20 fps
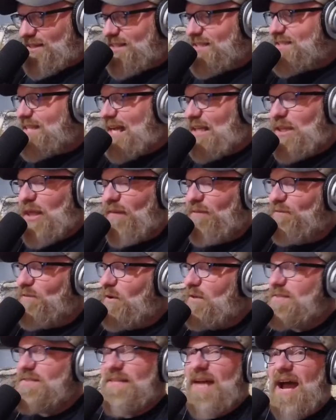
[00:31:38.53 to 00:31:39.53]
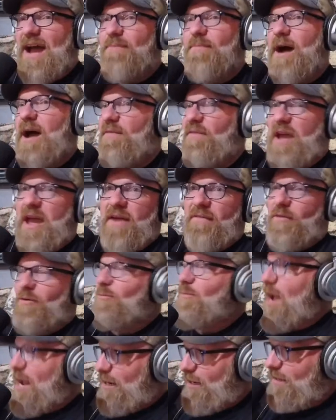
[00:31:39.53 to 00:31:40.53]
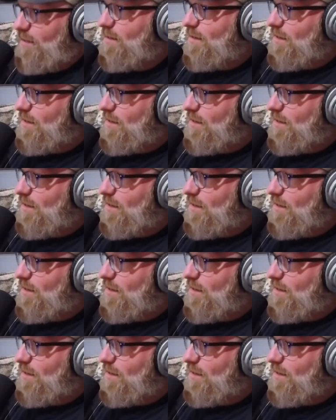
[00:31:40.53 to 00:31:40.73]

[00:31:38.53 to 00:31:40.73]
is like the first time I've ever read it.